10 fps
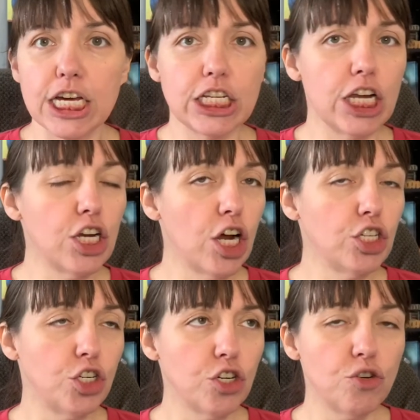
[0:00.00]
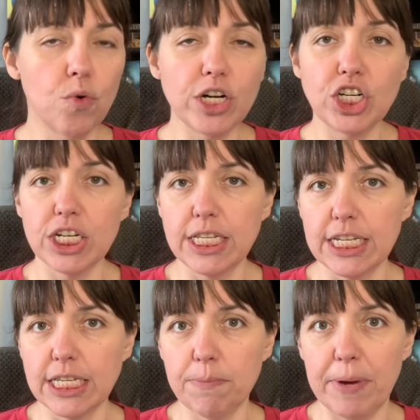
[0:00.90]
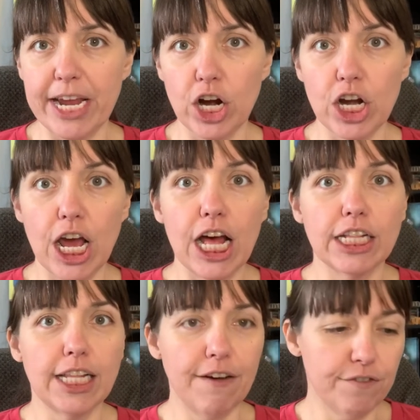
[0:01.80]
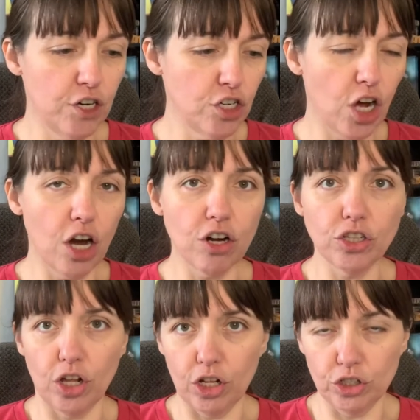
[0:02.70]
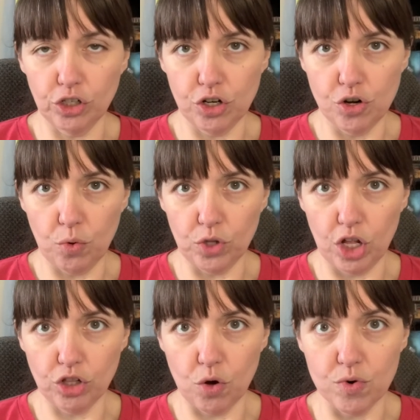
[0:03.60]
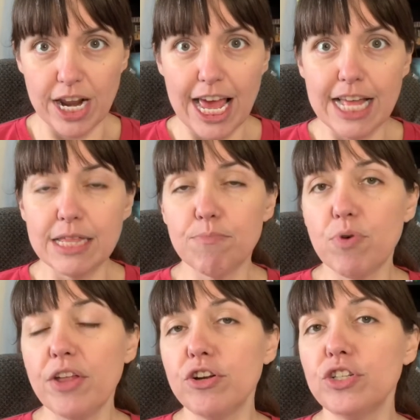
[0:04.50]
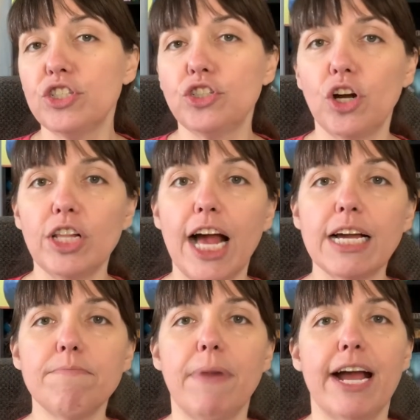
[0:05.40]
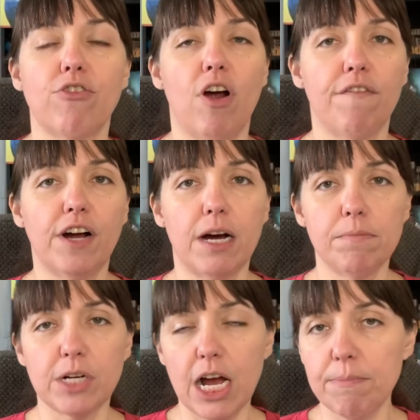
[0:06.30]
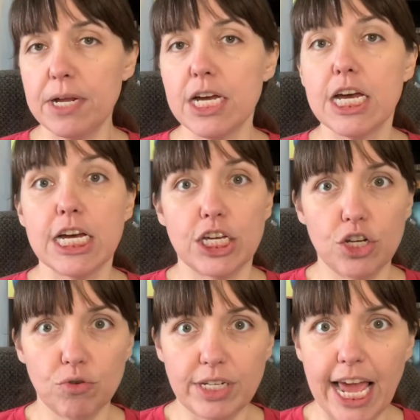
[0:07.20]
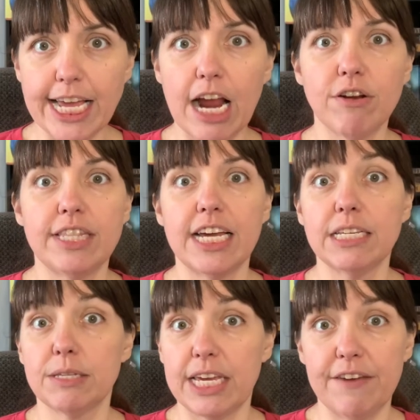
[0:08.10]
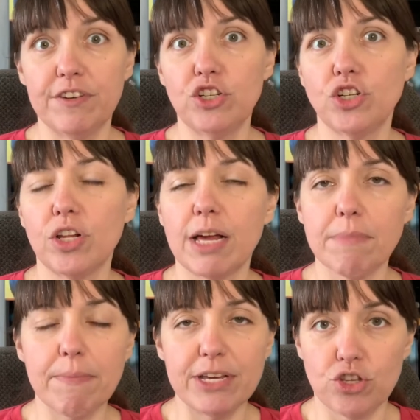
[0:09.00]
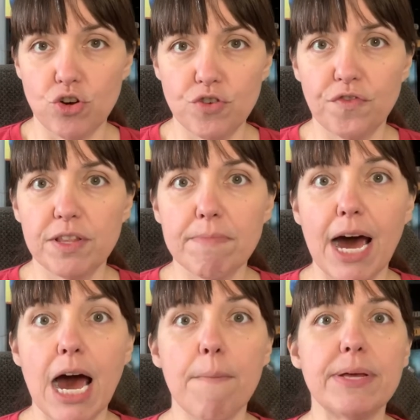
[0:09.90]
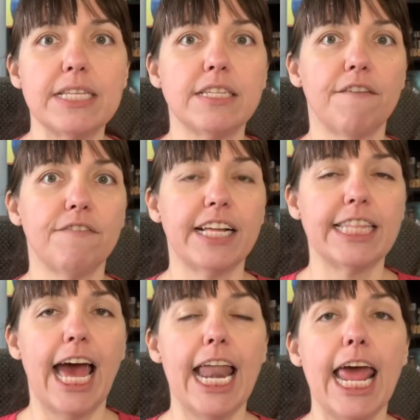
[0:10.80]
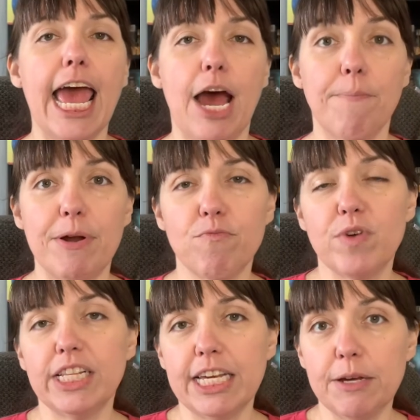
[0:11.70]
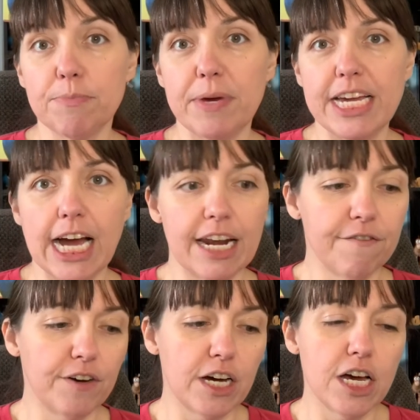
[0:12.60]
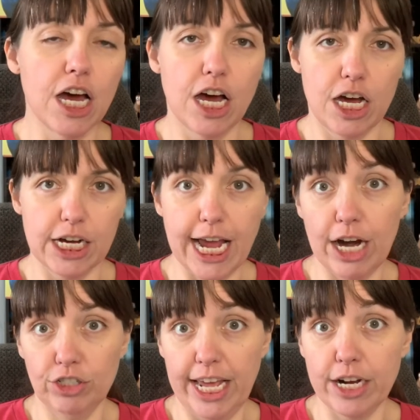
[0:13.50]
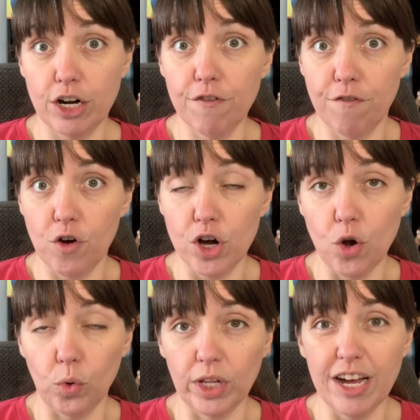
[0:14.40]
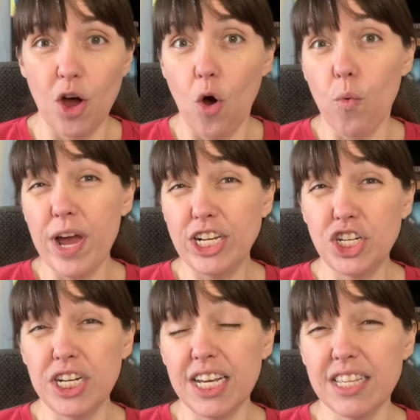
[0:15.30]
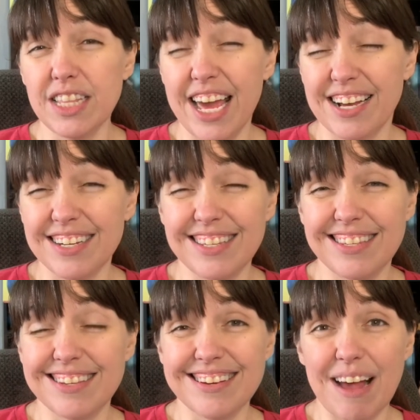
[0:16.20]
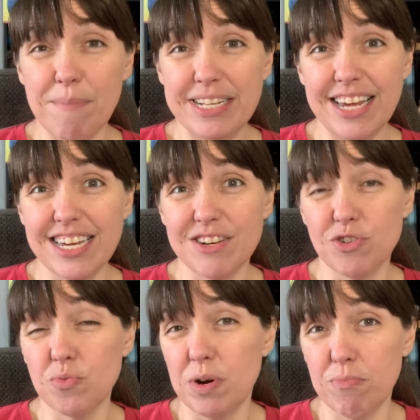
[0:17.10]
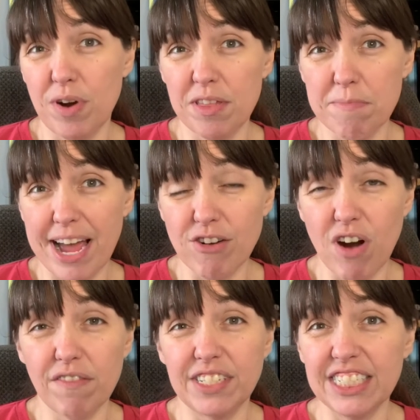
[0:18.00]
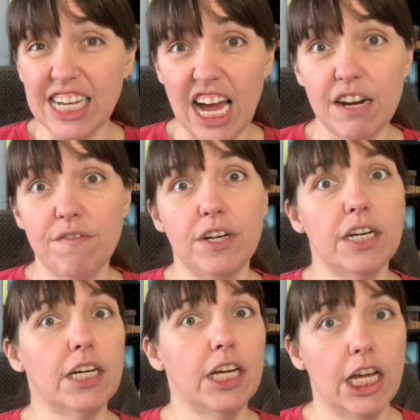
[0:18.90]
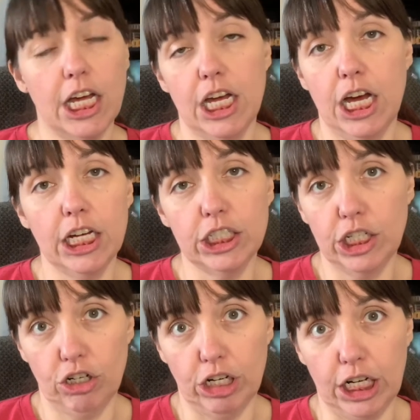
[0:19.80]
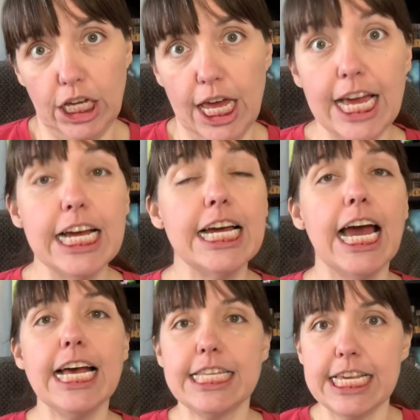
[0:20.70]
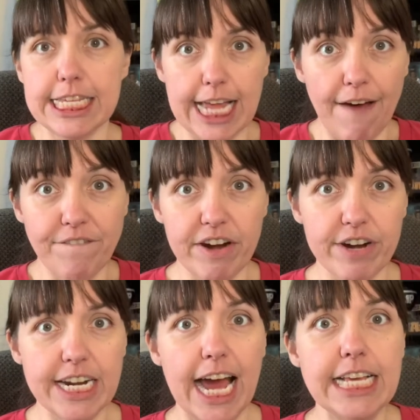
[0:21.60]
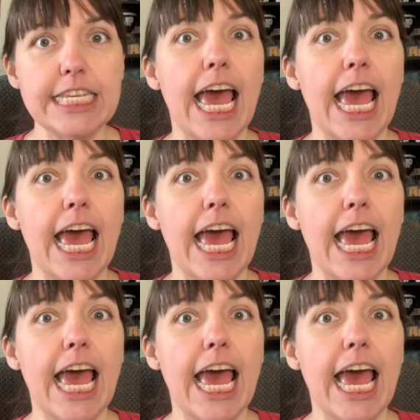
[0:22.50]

And Eudoria just disappeared, left her daughter Enola alone. The brothers Sherlock and Mycroft come, kind of, you know, take care of things. Even Sherlock maybe search for the mom and stuff like that, but really be kind of a caretaker for Enola, which she doesn't like, because I'm going to tell you, the one brother Mycroft, he's kind of a jerk. He is. He's not very nice,